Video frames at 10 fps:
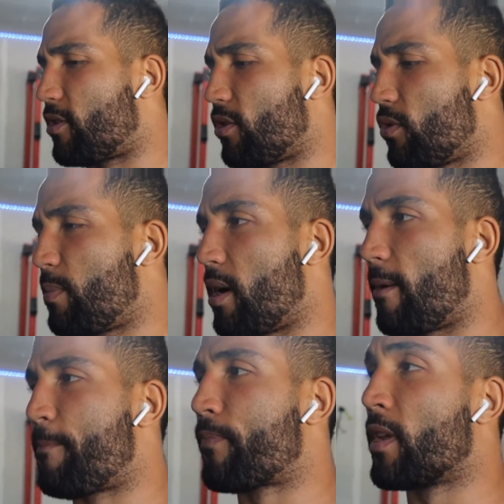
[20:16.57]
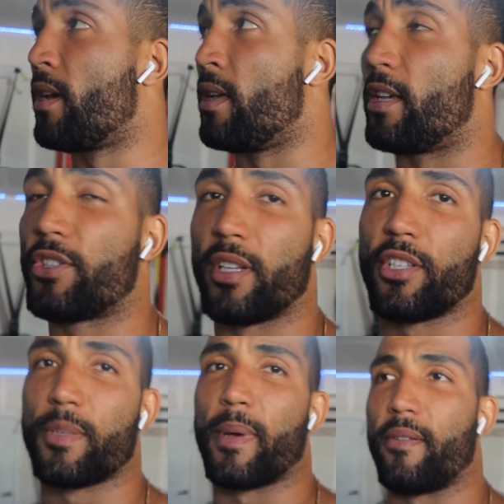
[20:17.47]
too, but this shit has
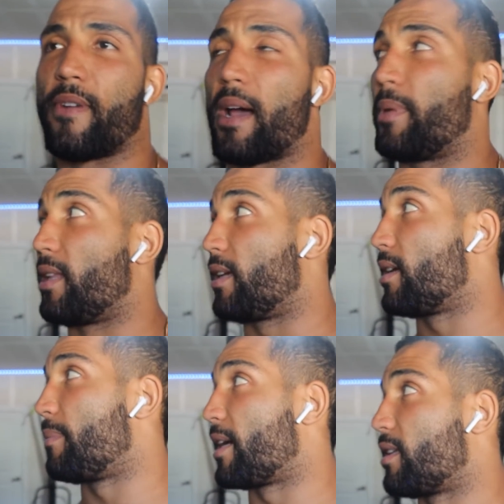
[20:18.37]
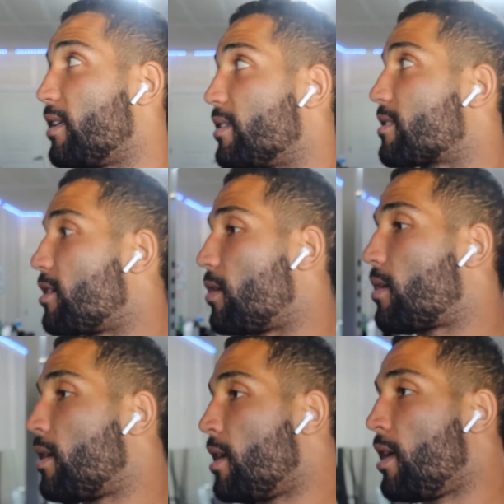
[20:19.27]
just been a vibe lately. I'm liking these,
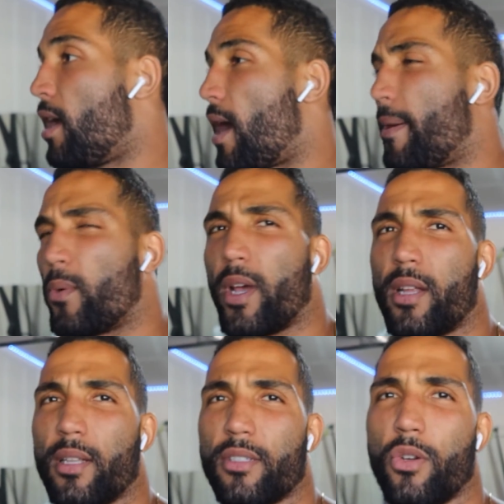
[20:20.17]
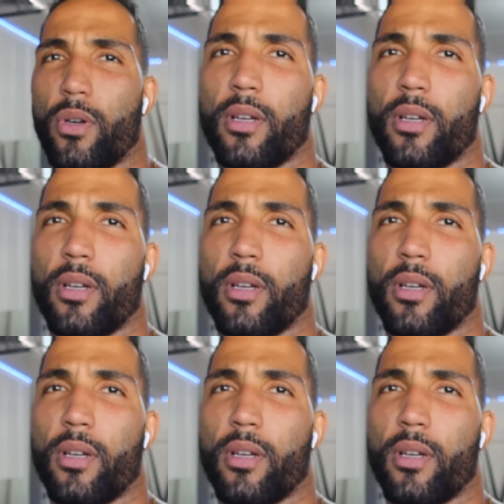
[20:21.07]
so anyway, let's do